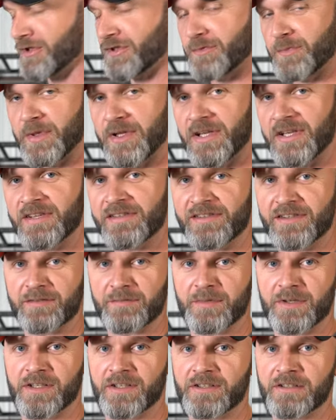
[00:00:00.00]
of space in
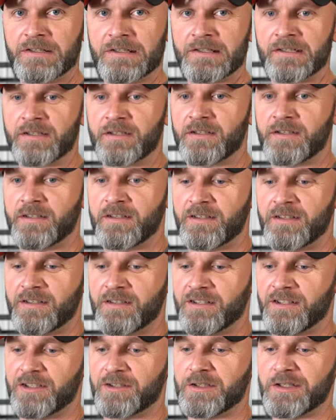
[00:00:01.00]
my
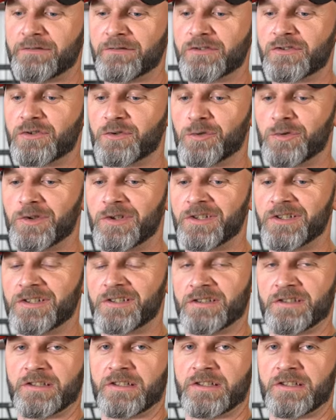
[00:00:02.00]
uh, inventory, and